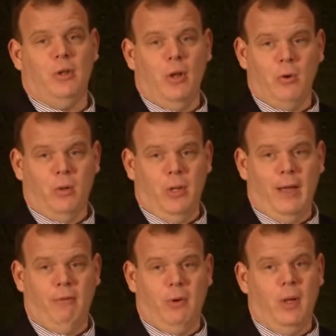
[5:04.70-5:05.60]
on a local
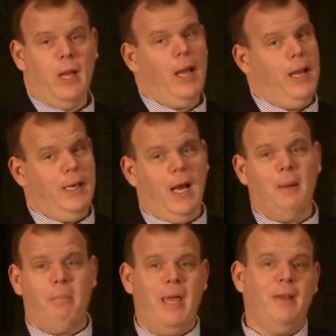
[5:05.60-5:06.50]
level and
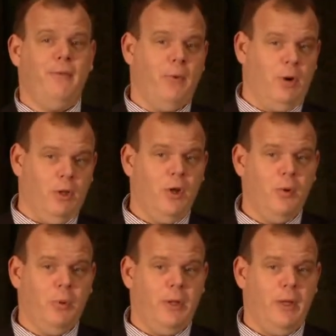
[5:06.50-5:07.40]
not paid for
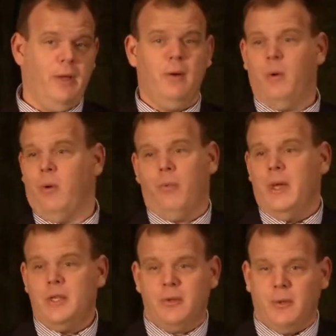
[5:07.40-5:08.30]
globally or
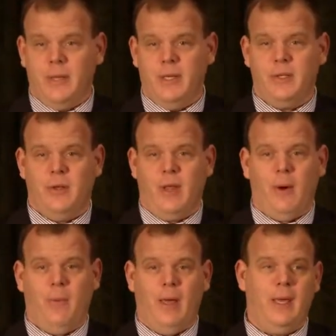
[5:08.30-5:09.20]
regionally so
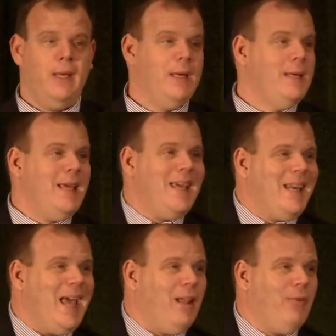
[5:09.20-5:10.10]
that way in
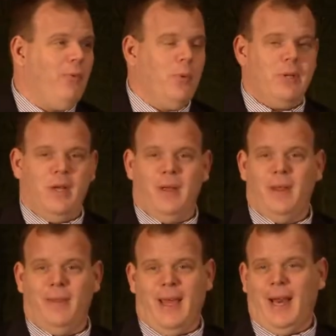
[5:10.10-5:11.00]
California,
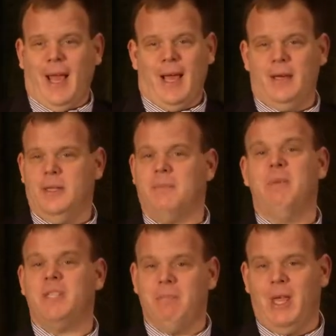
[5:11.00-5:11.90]
that ad is
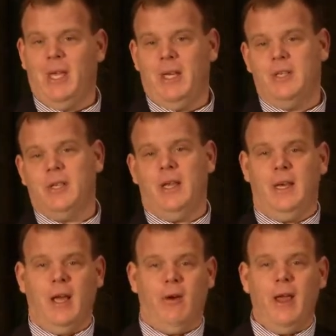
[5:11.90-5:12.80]
mismanaged,
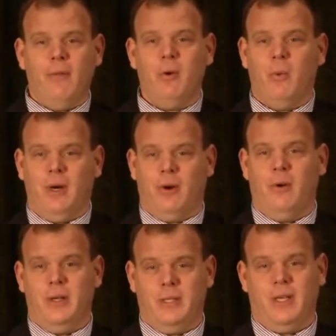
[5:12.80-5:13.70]
and now everyone
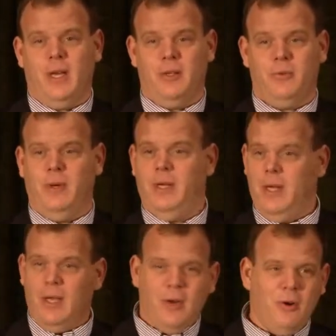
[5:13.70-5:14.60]
across the country
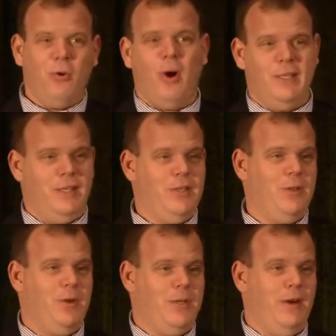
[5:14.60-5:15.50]
crosses
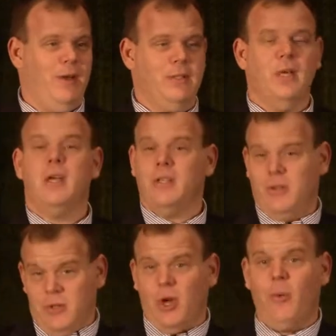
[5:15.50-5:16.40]
those areas.
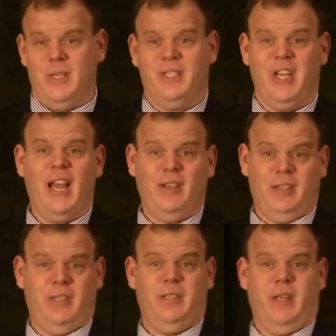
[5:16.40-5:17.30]
So there's always
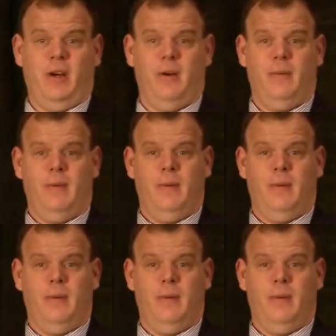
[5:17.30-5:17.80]
challenges there.